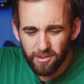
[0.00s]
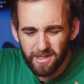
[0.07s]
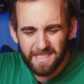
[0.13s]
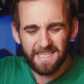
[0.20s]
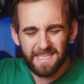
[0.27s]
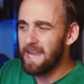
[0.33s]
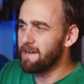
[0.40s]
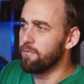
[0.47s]
are
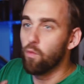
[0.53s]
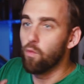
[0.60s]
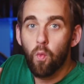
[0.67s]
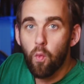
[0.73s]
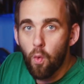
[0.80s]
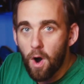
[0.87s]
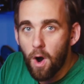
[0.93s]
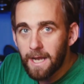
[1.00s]
these kind of
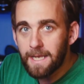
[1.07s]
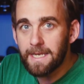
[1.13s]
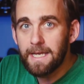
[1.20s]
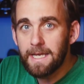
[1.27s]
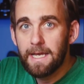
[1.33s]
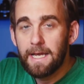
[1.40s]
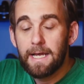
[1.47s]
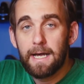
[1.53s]

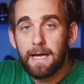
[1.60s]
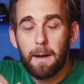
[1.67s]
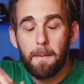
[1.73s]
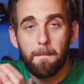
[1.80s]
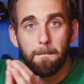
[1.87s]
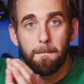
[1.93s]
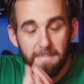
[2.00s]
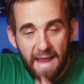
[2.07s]
one
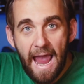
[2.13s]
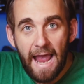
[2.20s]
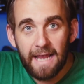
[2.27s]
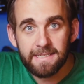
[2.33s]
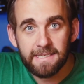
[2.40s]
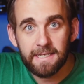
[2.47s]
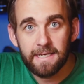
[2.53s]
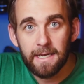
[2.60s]

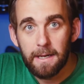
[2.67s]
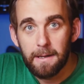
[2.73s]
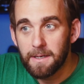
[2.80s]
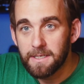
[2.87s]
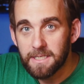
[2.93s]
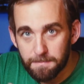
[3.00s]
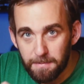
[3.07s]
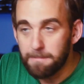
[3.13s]
mask
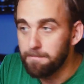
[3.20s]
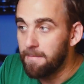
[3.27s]
speed